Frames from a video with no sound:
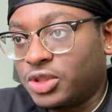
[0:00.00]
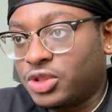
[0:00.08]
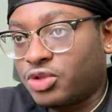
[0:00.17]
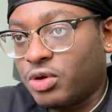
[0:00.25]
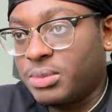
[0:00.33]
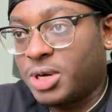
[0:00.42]

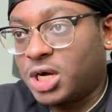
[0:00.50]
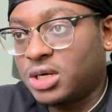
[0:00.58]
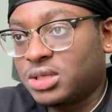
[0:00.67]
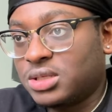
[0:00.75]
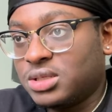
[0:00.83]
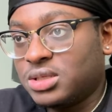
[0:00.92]
Three ball.
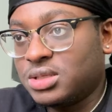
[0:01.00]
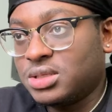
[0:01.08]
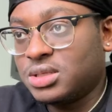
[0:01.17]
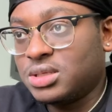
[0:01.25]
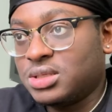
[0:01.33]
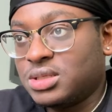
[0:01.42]

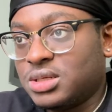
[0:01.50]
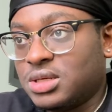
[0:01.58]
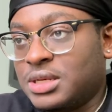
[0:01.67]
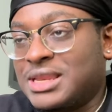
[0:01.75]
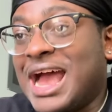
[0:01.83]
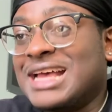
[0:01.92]

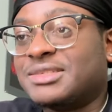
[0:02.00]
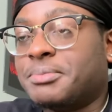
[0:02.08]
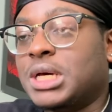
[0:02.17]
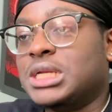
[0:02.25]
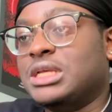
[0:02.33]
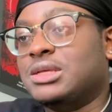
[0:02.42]
That's
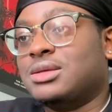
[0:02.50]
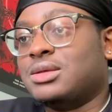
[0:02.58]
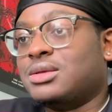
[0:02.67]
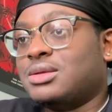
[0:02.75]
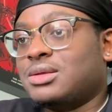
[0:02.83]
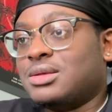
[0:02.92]
money.
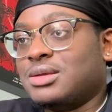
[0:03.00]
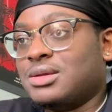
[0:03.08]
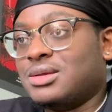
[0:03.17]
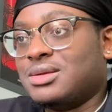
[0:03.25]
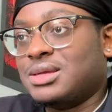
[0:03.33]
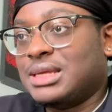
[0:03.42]

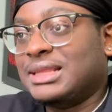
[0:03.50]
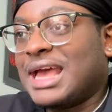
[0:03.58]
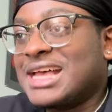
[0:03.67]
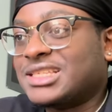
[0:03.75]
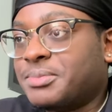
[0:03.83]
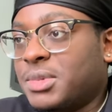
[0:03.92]

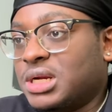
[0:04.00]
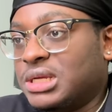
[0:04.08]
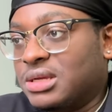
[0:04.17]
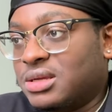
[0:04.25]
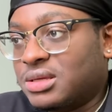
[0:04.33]
That's money.